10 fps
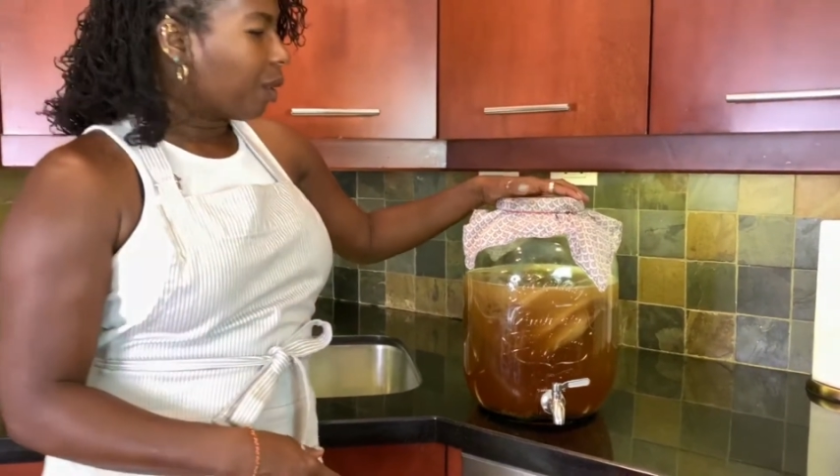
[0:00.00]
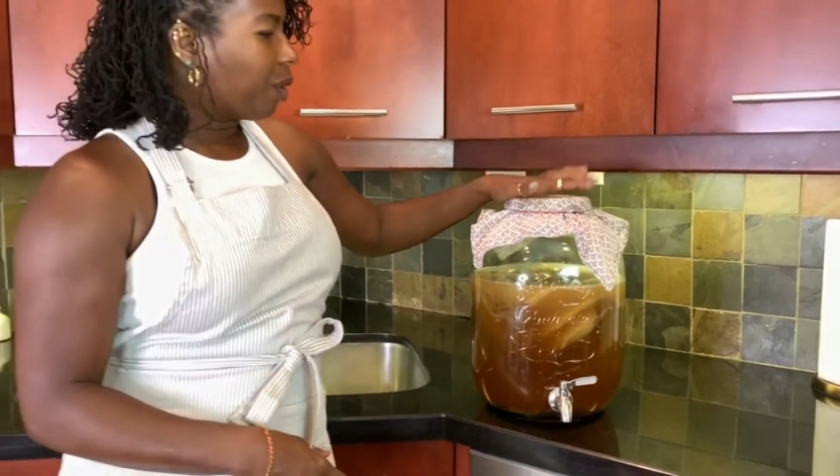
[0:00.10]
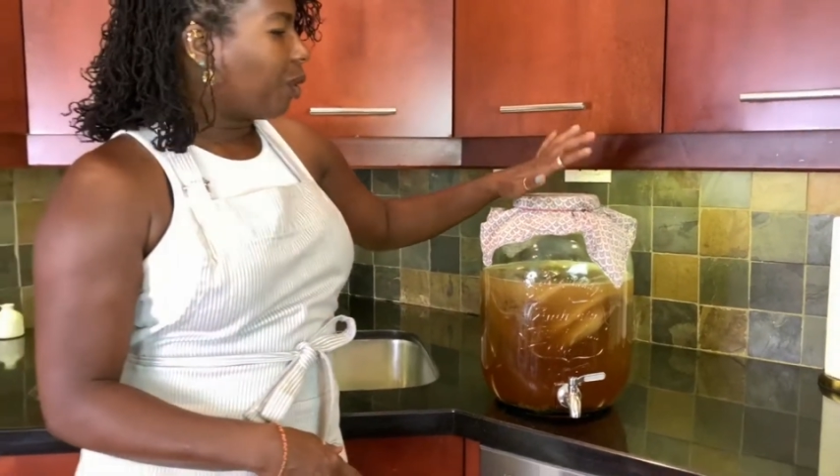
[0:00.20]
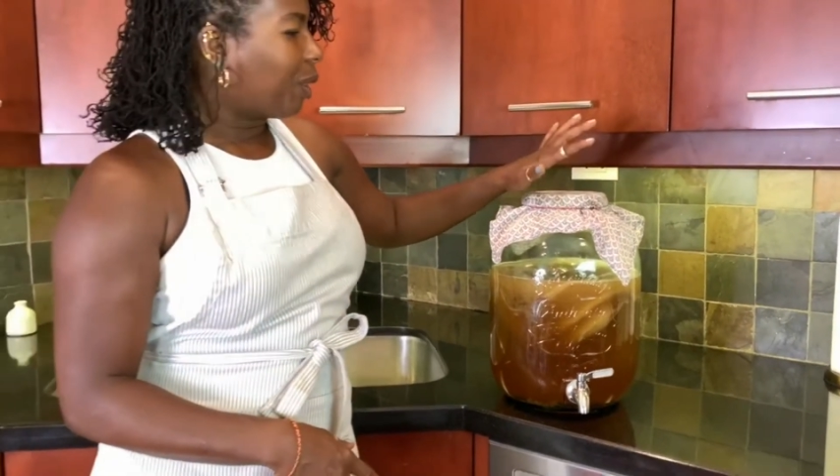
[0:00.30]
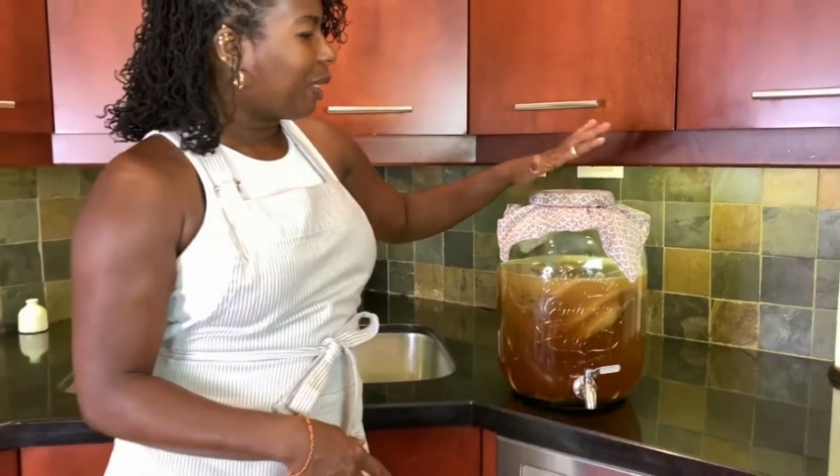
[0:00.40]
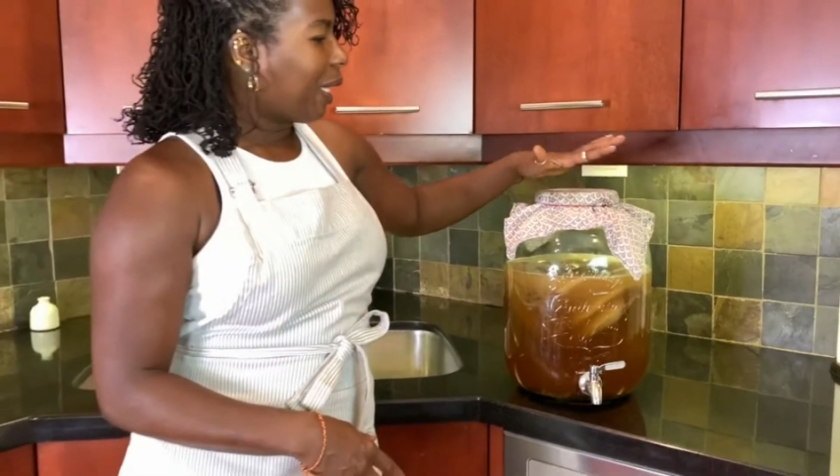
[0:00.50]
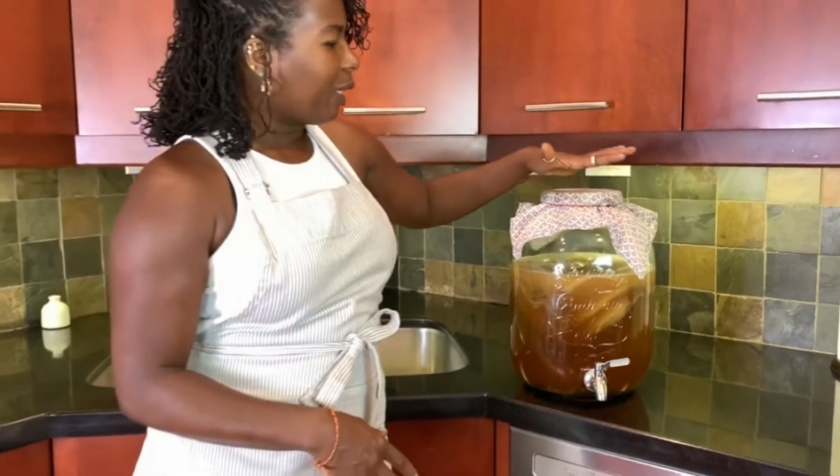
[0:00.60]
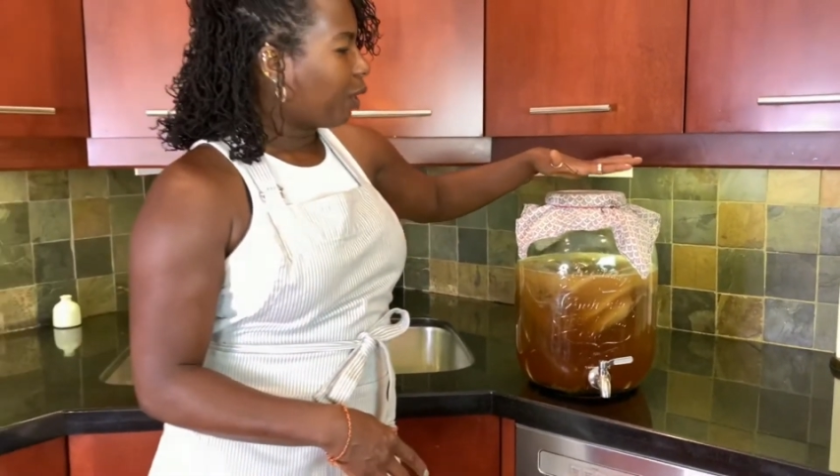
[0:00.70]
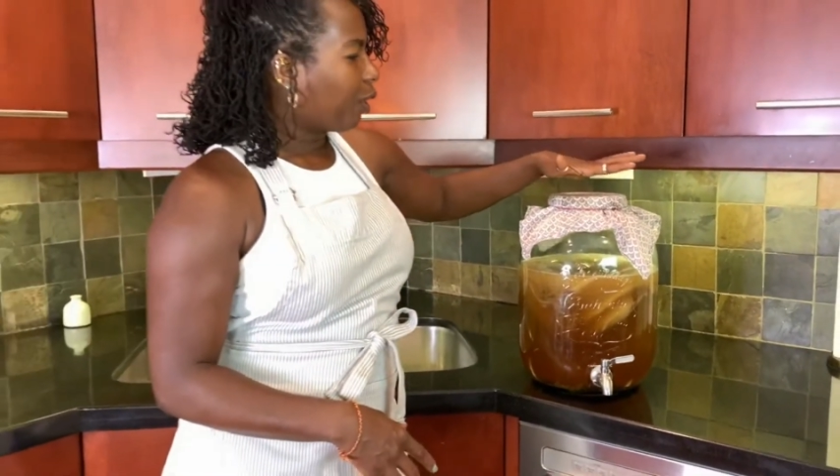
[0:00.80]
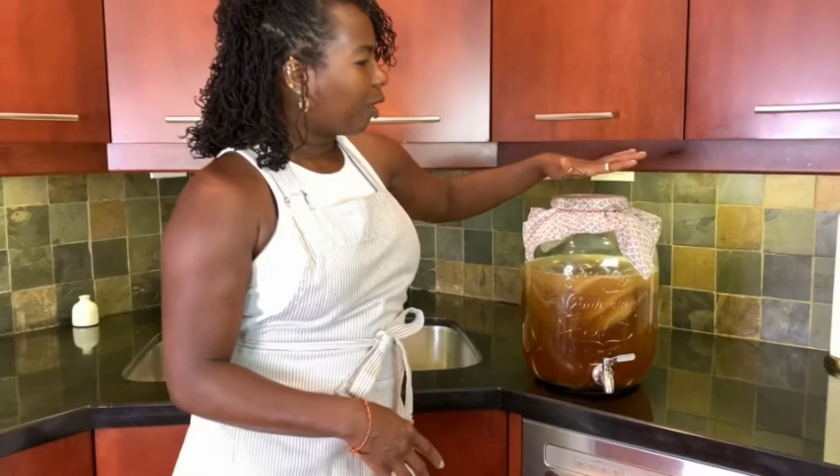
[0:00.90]
you can let
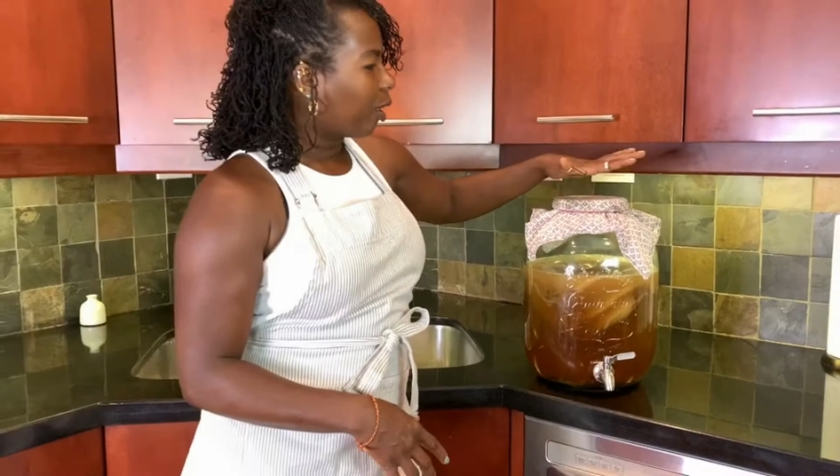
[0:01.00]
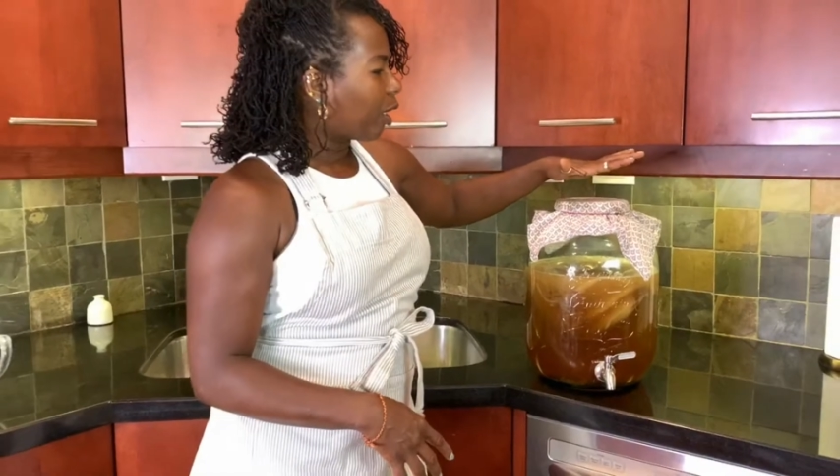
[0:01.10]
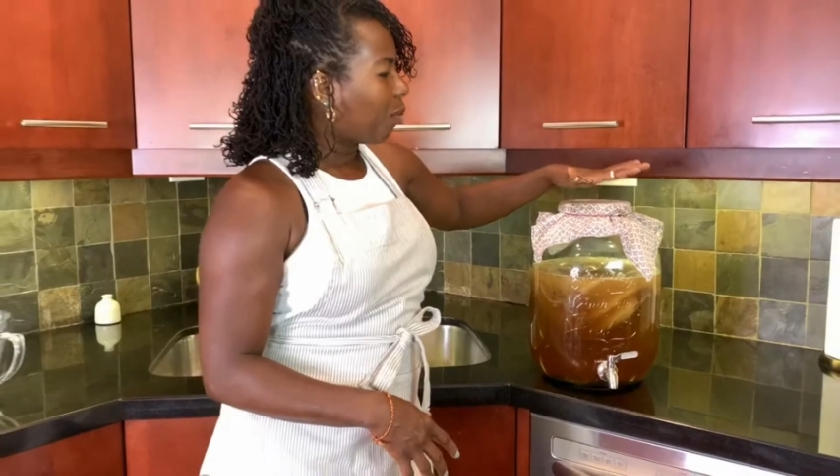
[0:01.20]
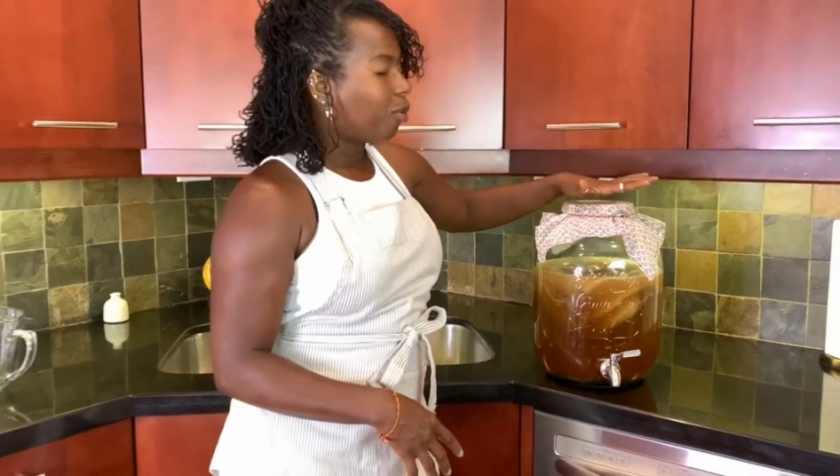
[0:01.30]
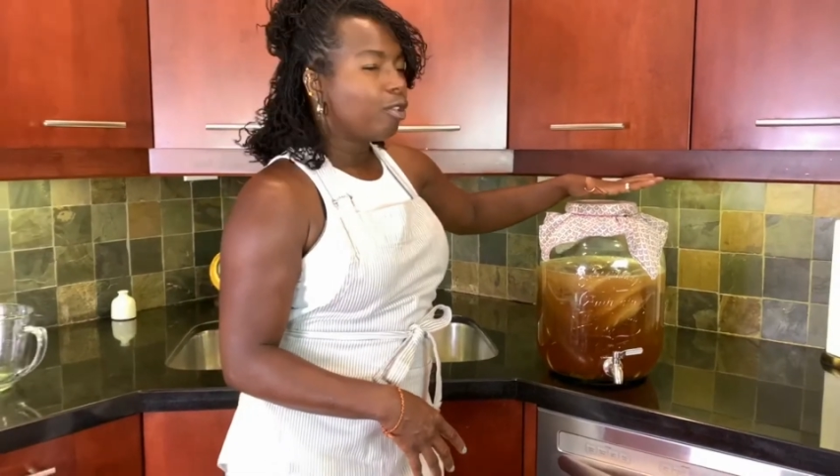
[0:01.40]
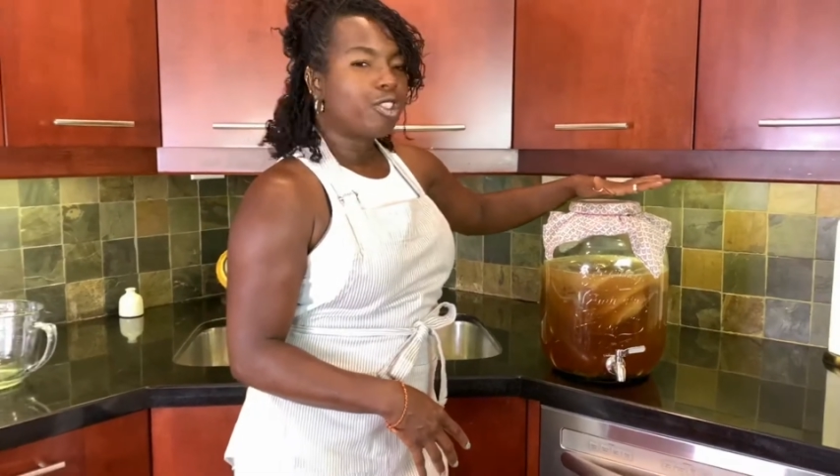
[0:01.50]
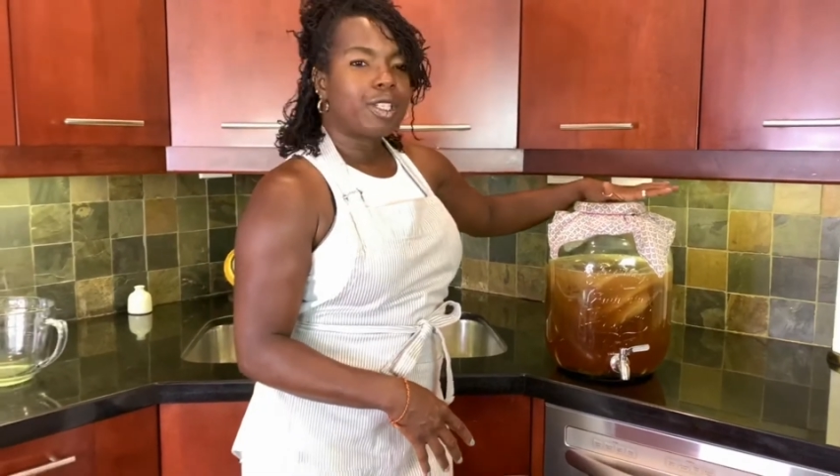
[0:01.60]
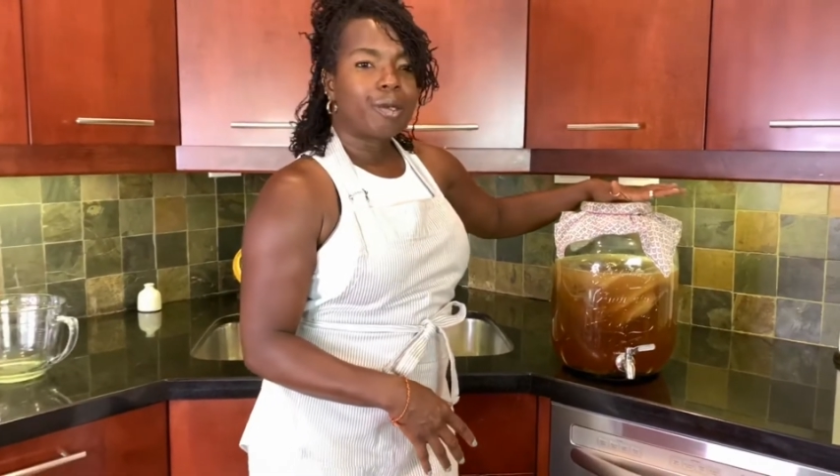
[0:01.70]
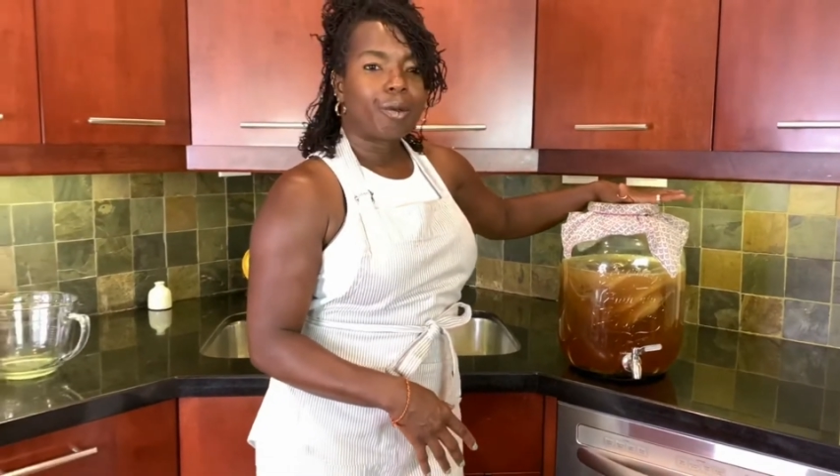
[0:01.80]
your kombucha